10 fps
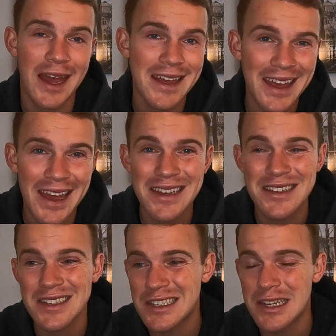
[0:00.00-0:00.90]

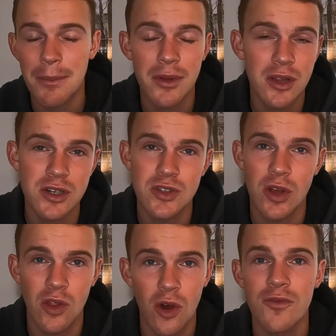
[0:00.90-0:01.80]
Again, similar
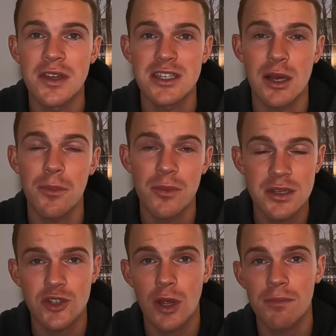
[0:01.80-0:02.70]
to a lot of these
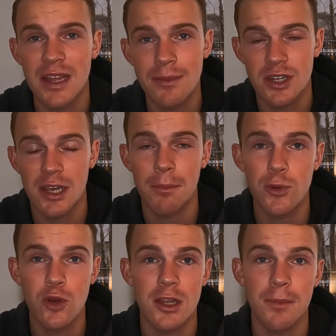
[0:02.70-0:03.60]
supplements, sometimes it can
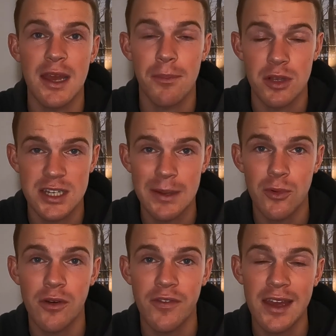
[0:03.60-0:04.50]
purely be a
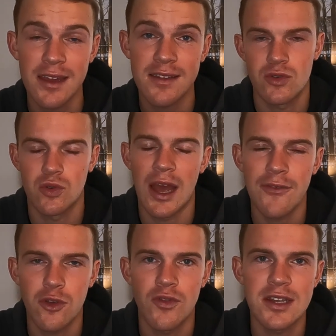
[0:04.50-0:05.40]
placebo effect. So
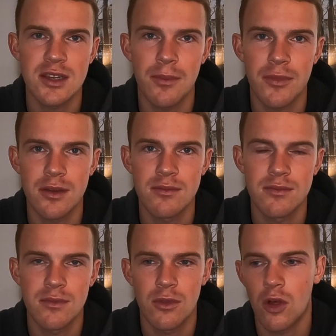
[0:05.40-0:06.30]
if you read
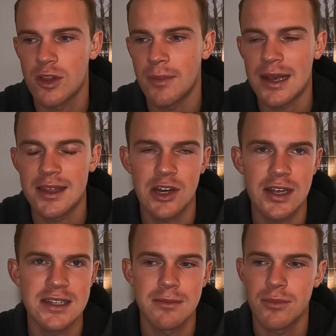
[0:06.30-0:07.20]
something on the back of the
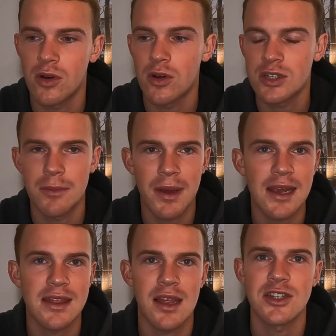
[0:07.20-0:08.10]
creatine box, on the
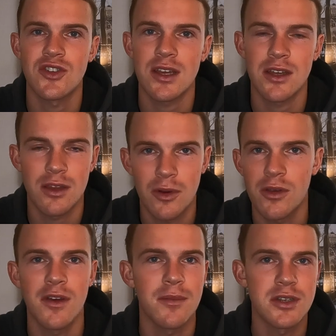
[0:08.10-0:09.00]
back of the electrolyte, or the
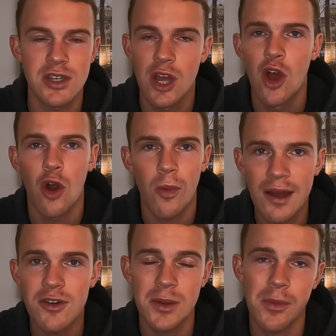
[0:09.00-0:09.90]
multivitamins, or
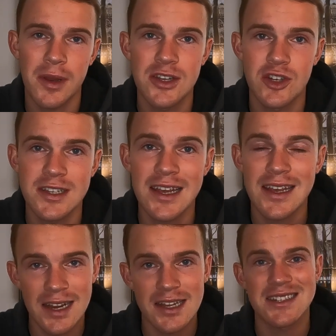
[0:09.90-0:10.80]
whatever supplement it is you're
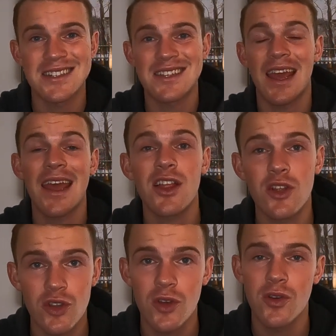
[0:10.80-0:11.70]
taking, and it's
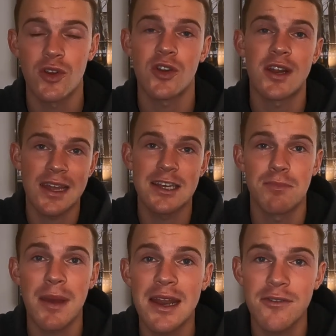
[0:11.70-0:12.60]
telling you you're going to get
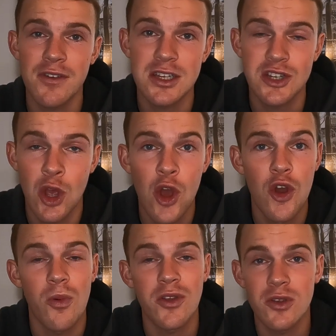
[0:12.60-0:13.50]
these benefits,
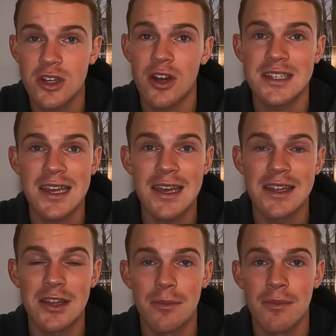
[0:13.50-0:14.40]
when you start
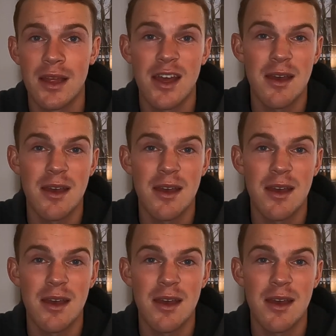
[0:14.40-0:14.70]
taking them,